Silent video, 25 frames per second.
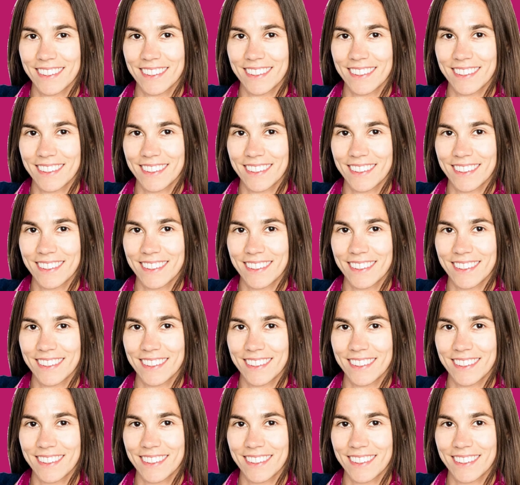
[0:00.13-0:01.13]

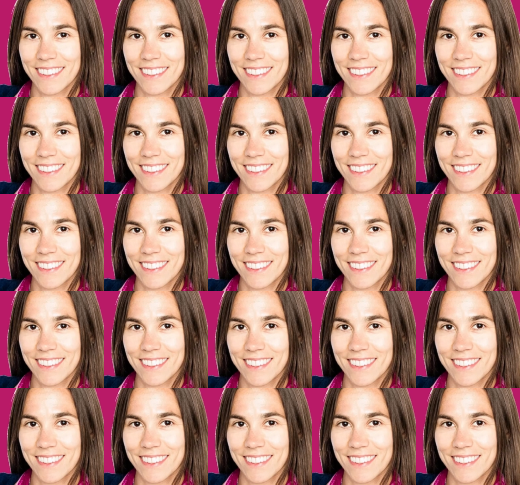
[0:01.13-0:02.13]

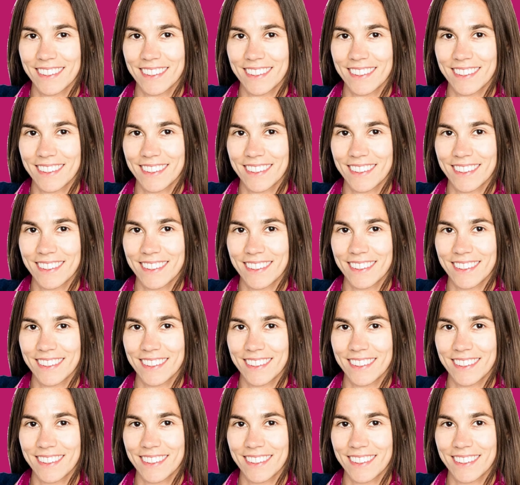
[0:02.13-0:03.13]

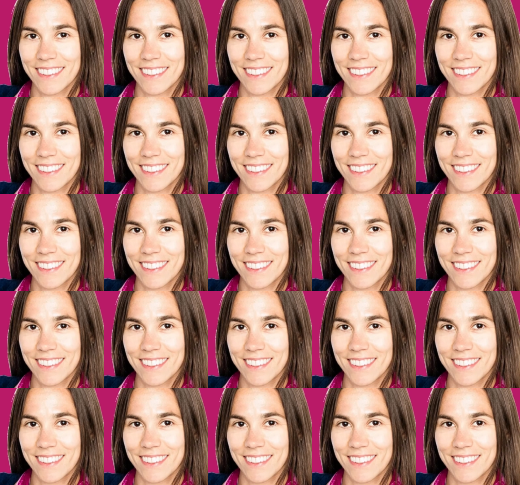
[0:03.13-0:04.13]

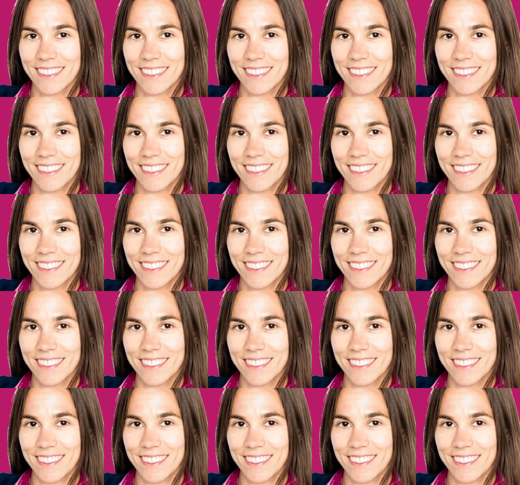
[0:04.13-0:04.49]
(no lip movement)